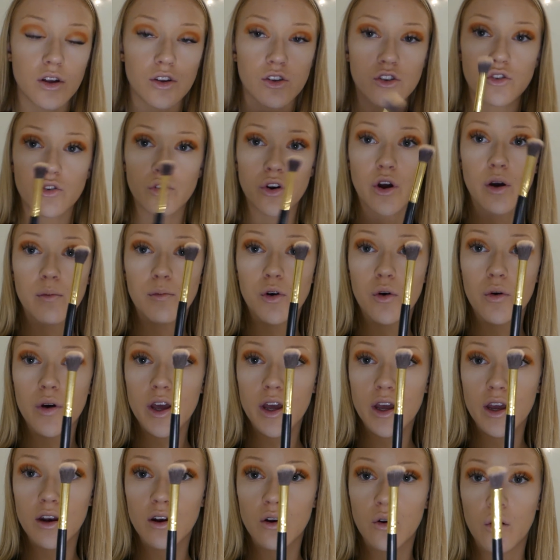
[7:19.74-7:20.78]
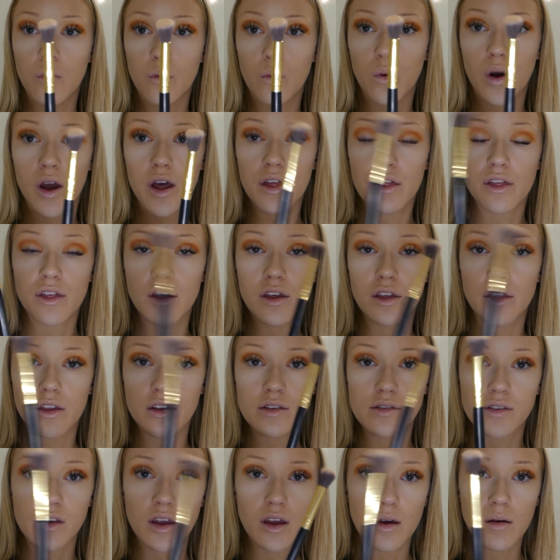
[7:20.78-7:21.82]
So now I'm going in with
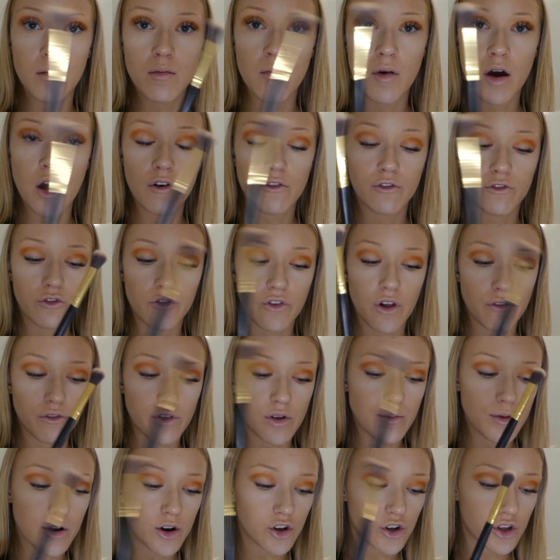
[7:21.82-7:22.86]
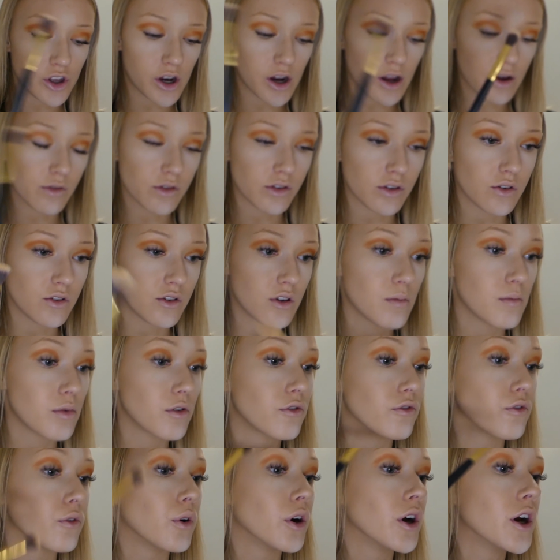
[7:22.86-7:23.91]
the same fluffy brush that I was using
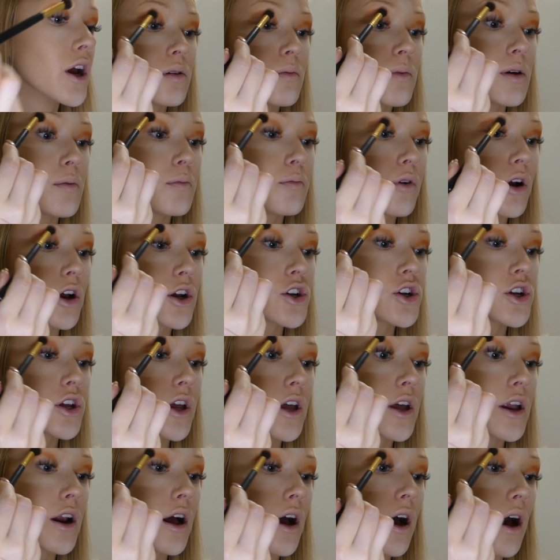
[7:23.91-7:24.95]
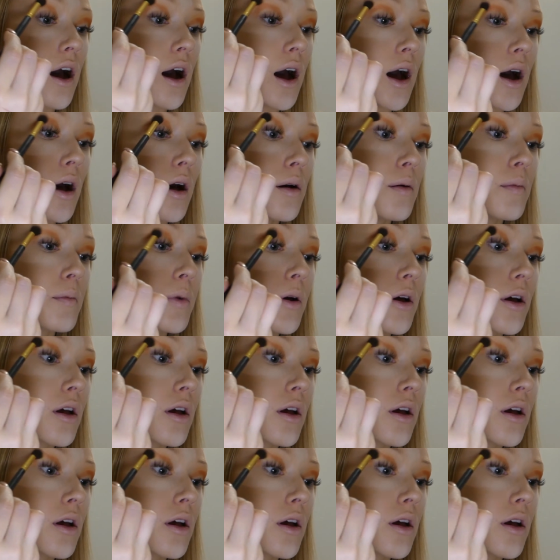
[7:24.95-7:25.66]
before. I'm going to be brushing it up.